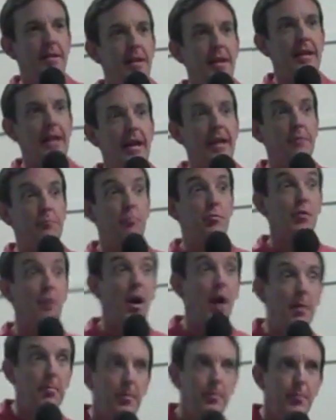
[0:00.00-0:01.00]
they had
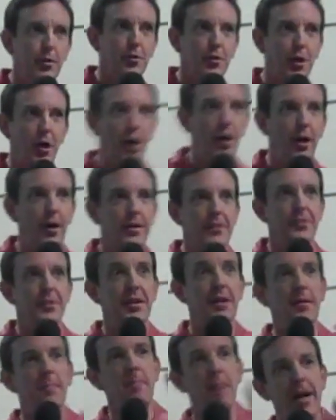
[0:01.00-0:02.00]
probable cause
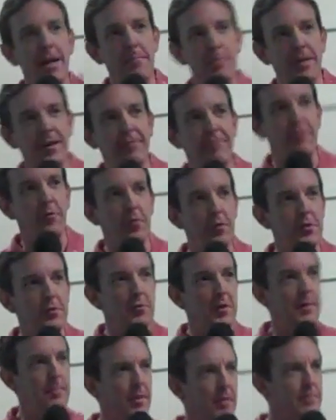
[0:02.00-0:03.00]
that it might be a
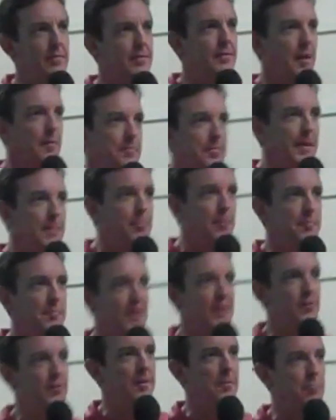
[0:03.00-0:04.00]
forgery, but some people
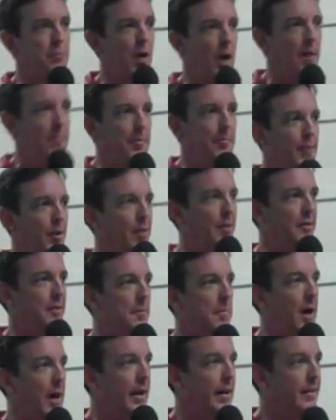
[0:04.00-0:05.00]
missed the probable and
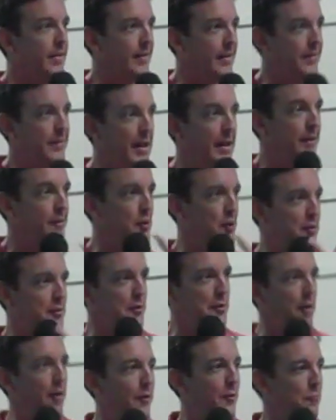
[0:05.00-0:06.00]
the might, and they
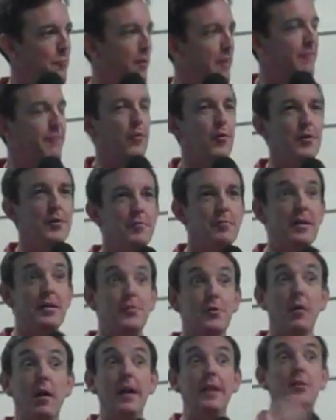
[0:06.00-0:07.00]
just saw the word forgery.
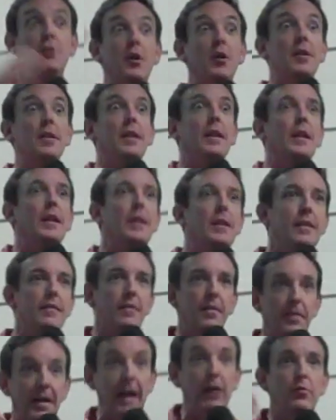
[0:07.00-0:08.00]
So I started
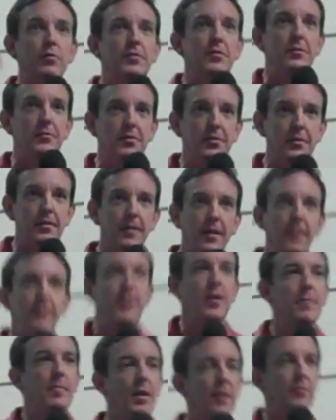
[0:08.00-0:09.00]
getting thousands of
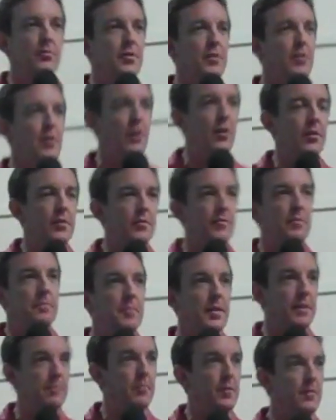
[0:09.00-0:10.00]
emails and calls from
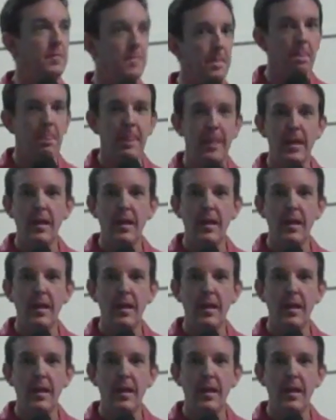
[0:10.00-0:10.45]
people,